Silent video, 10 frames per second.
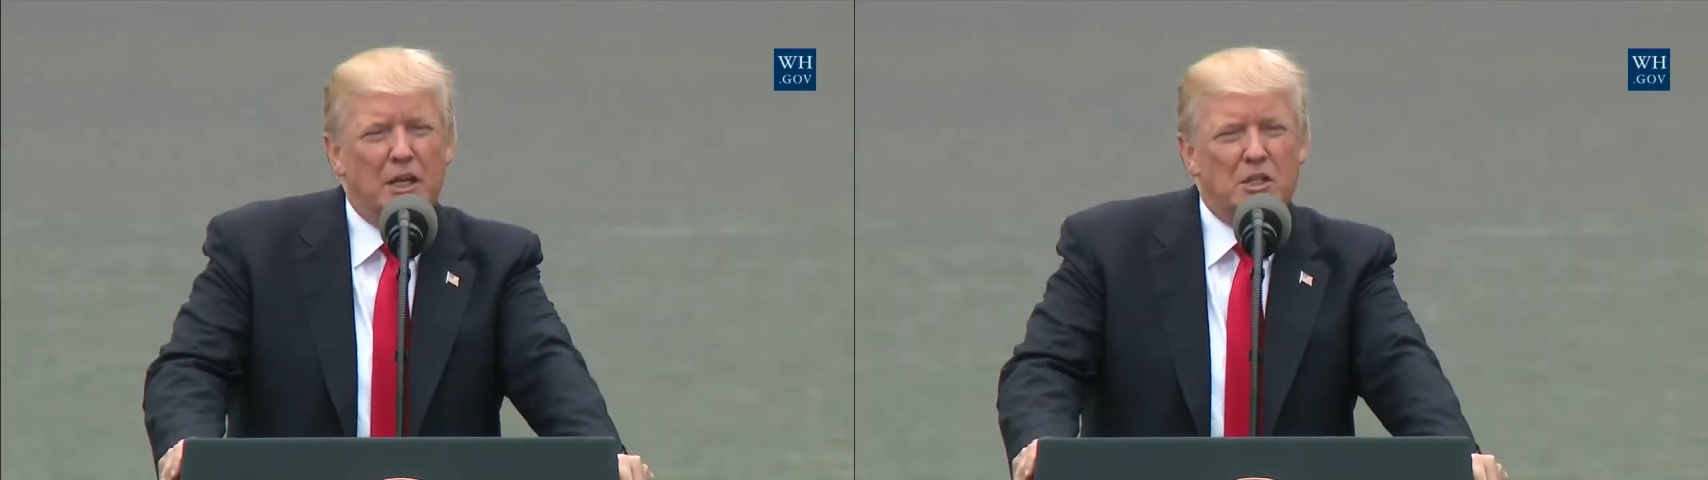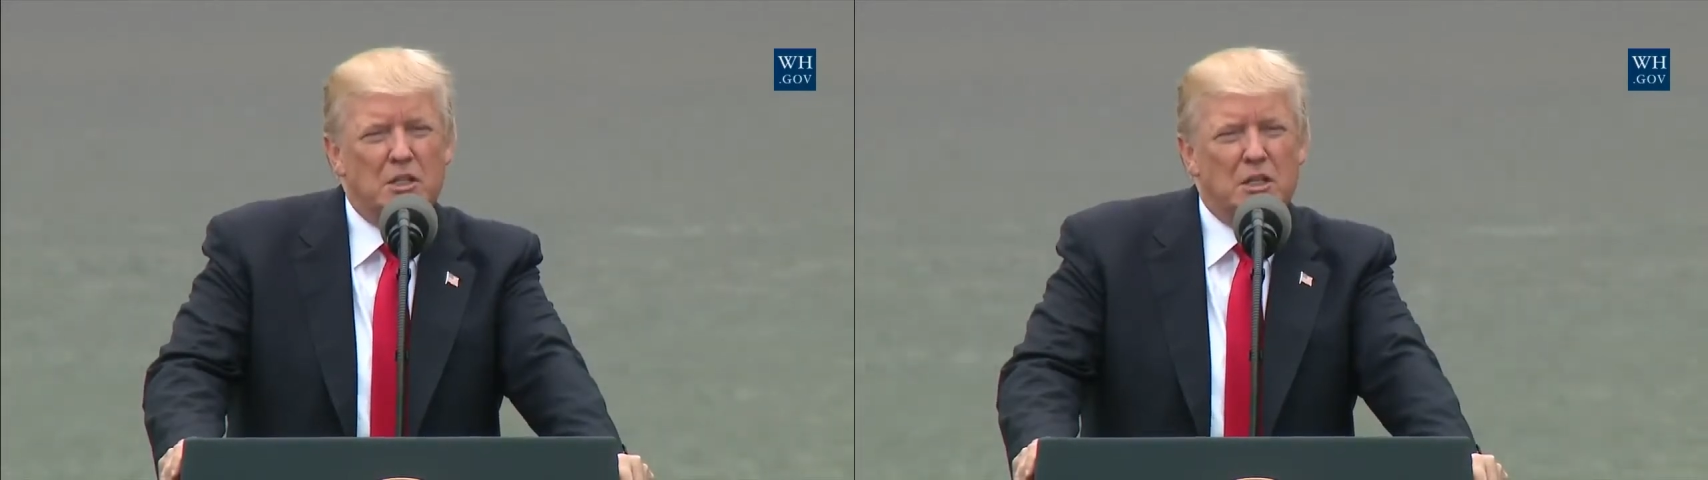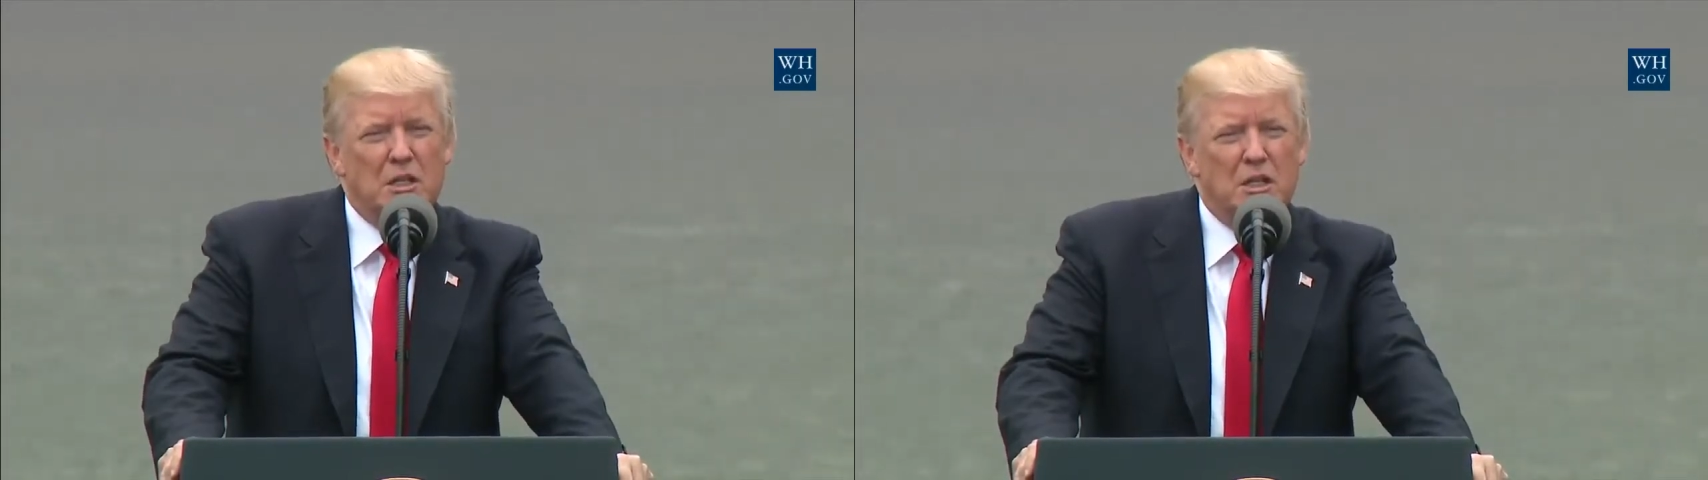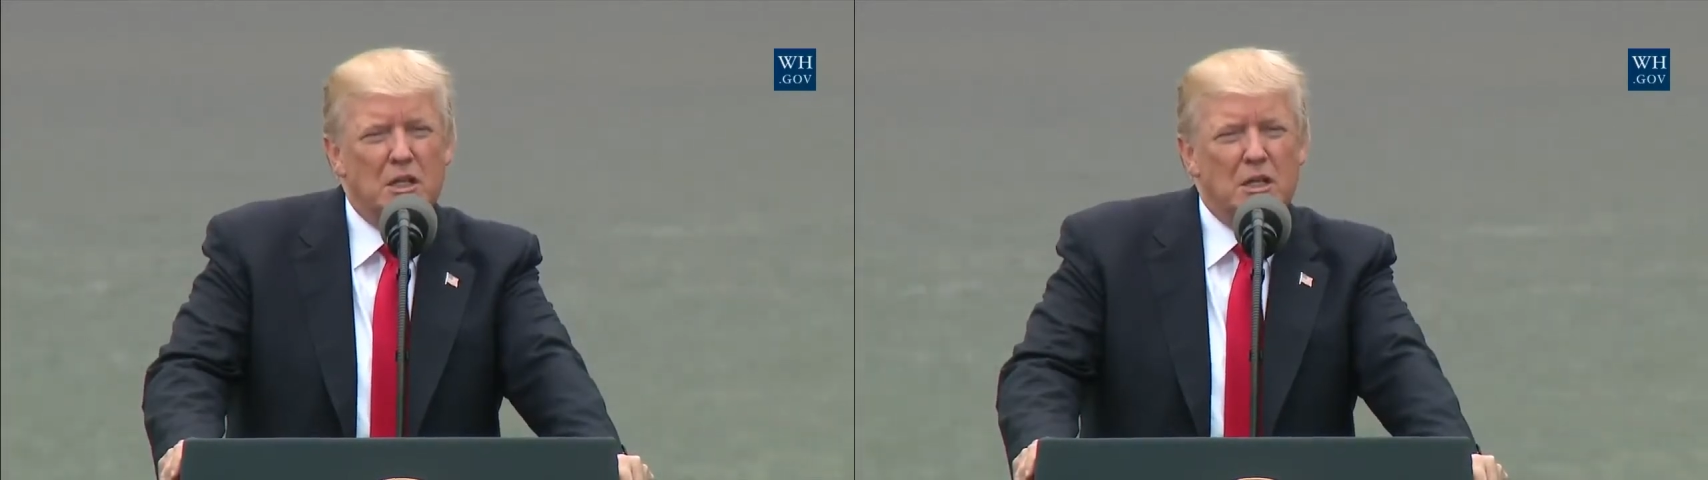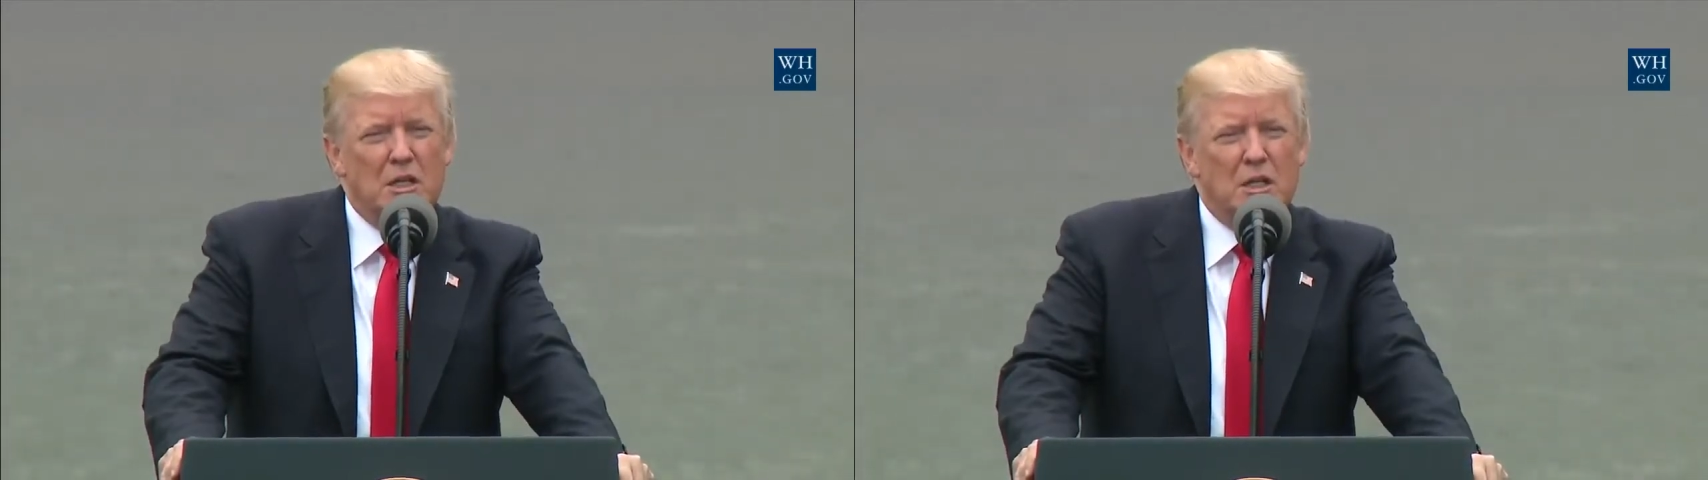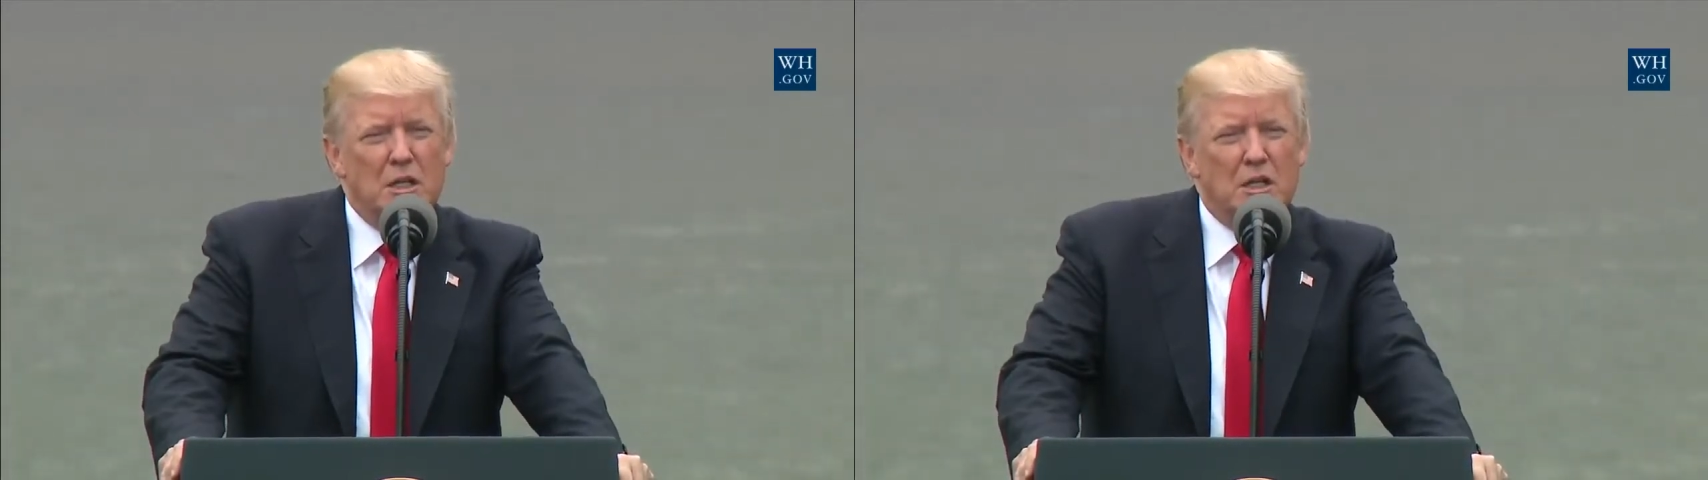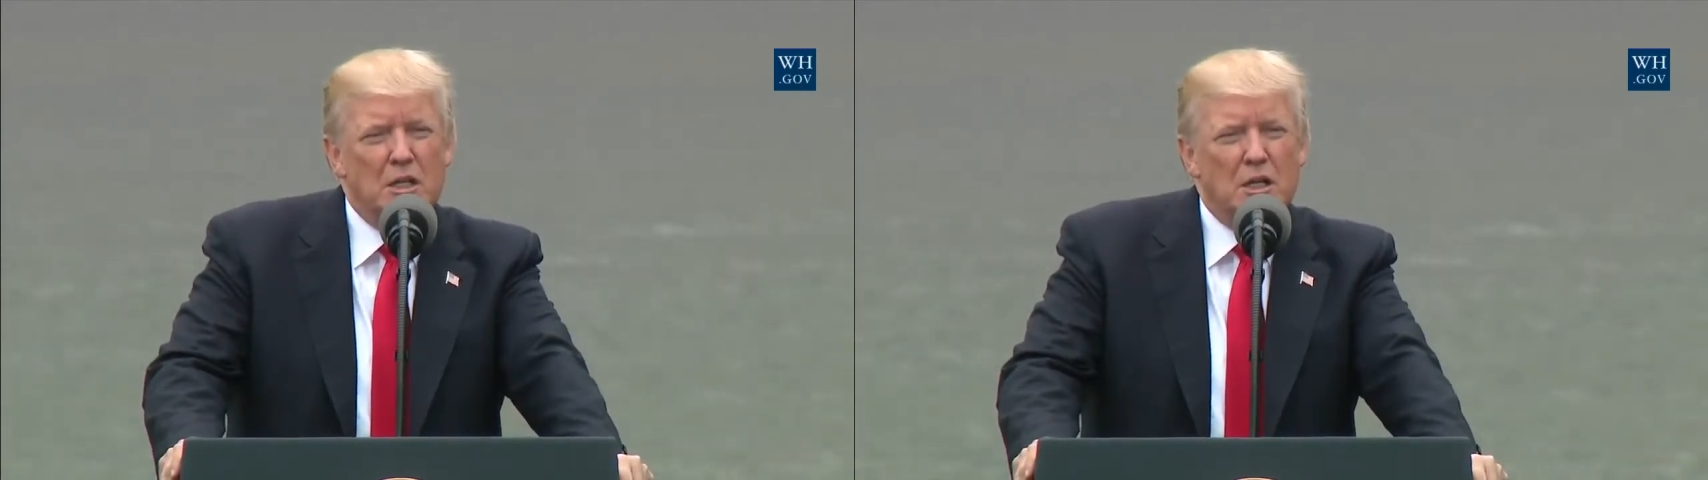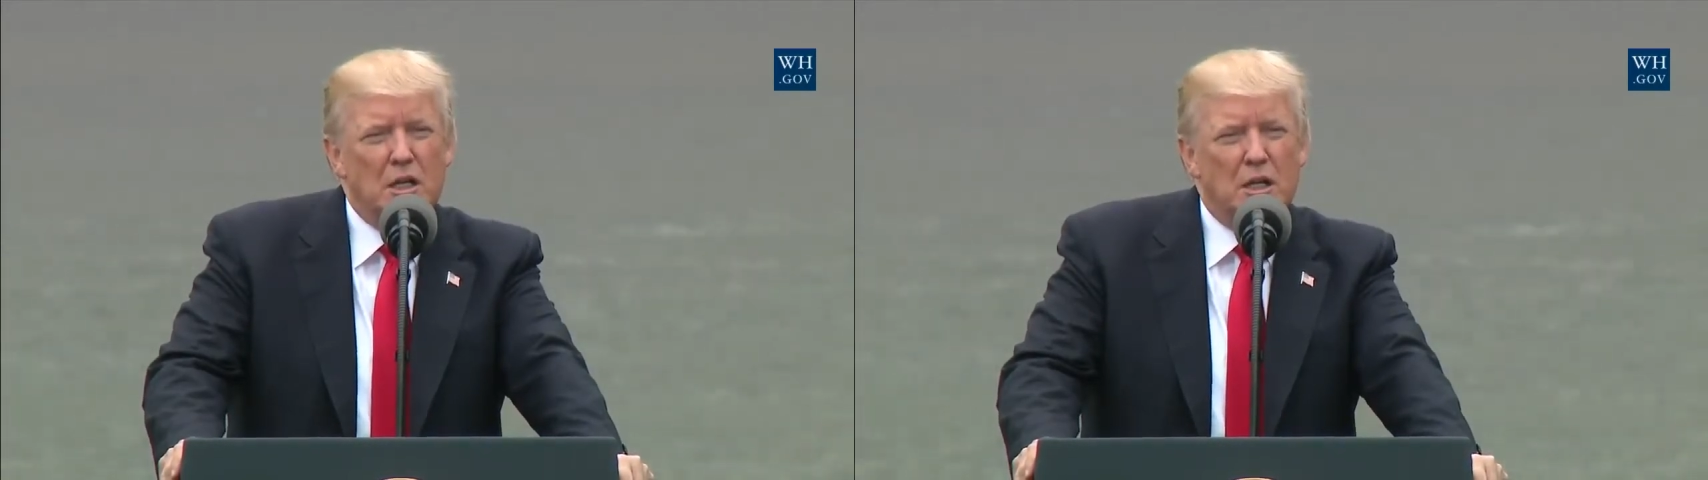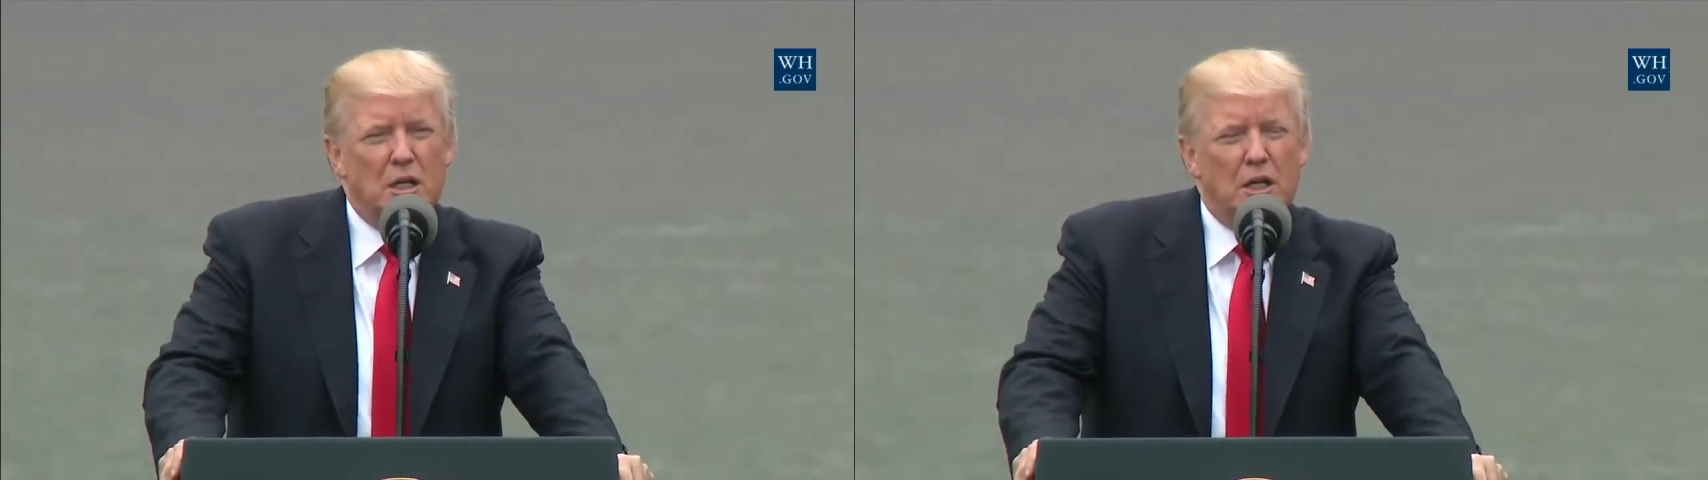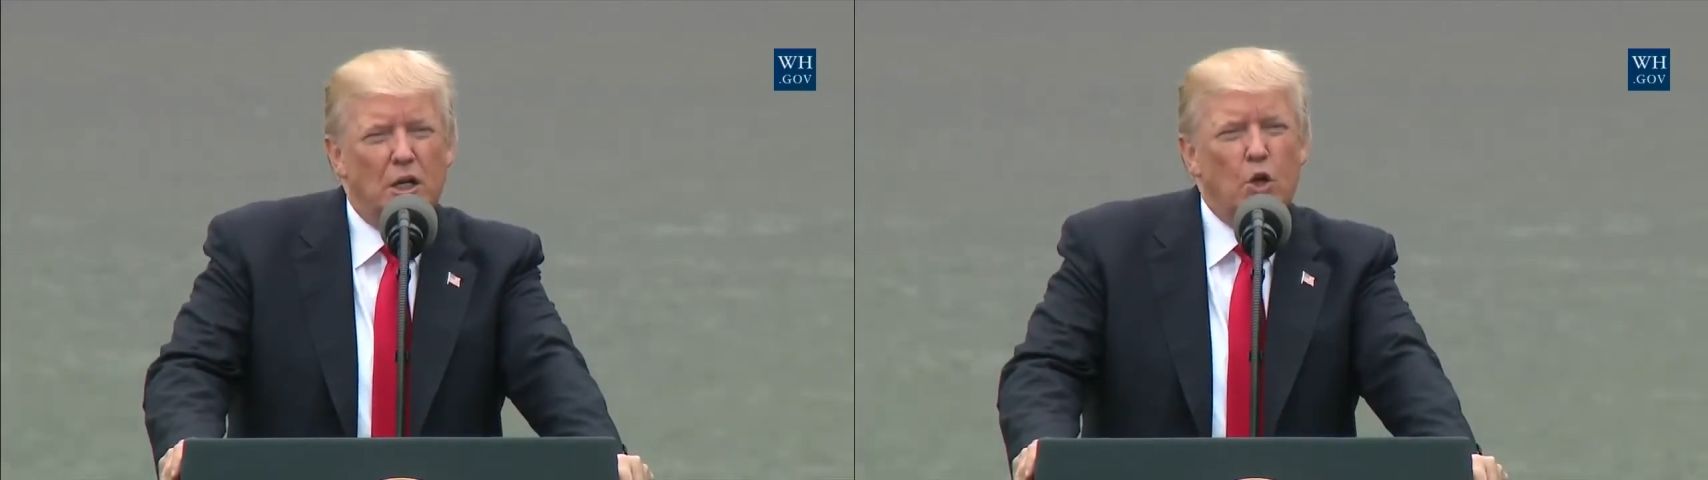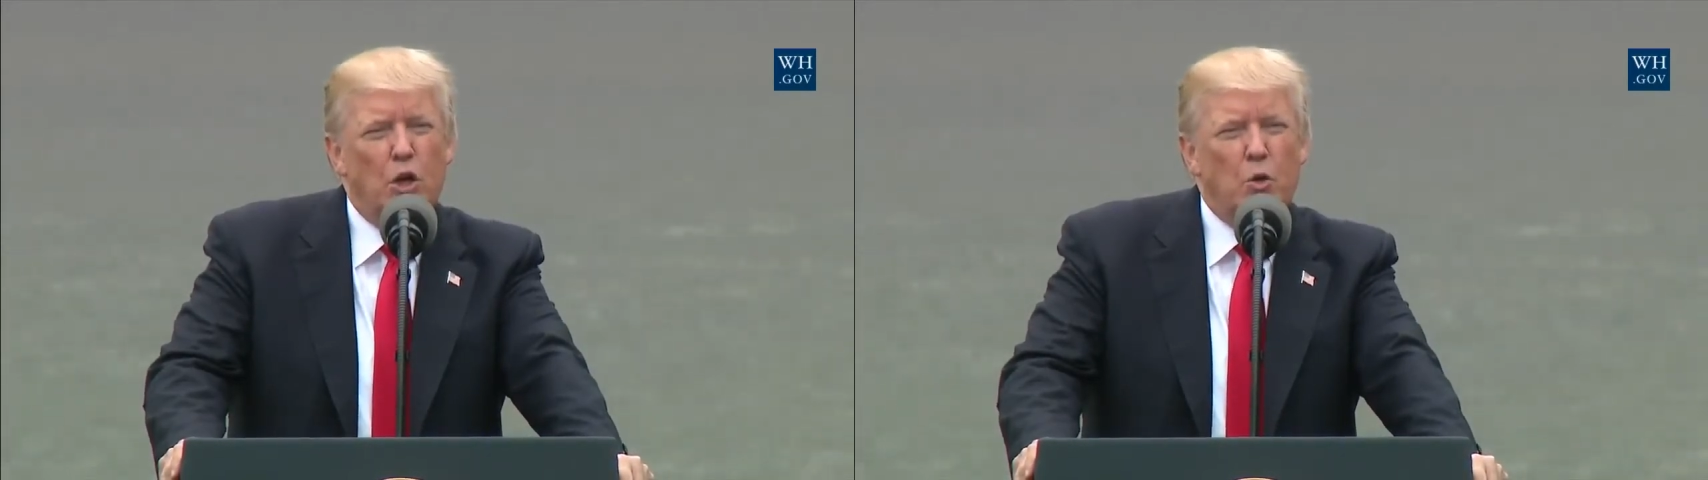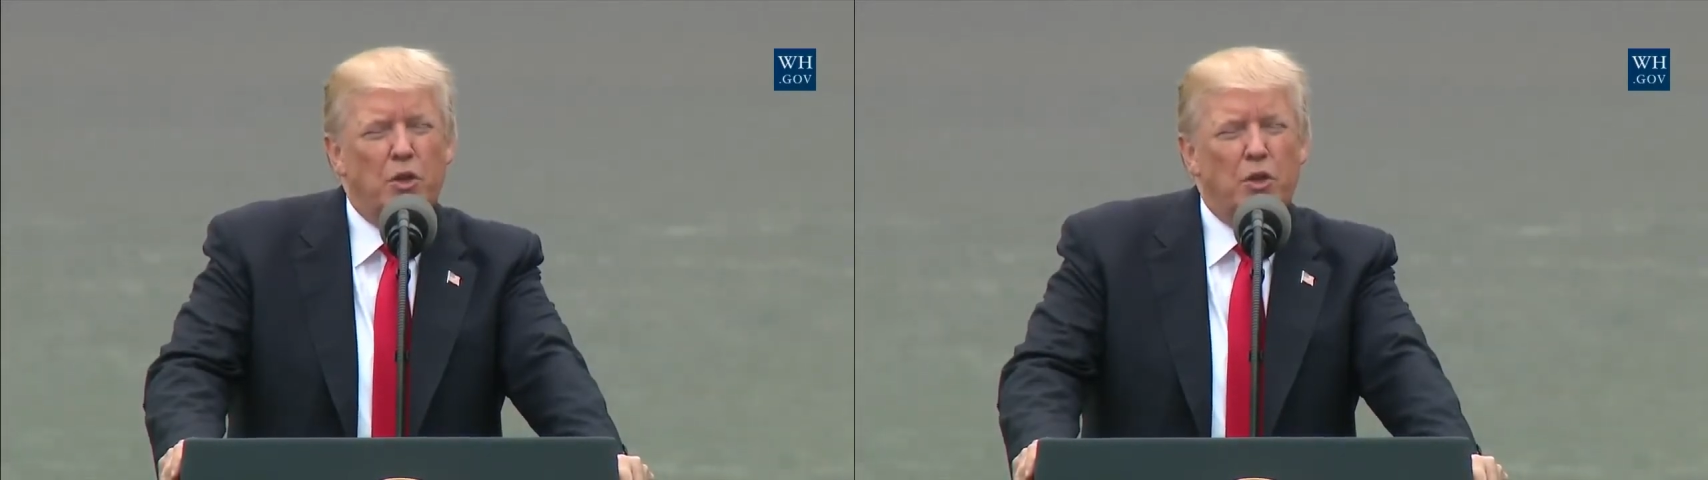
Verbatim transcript: East, along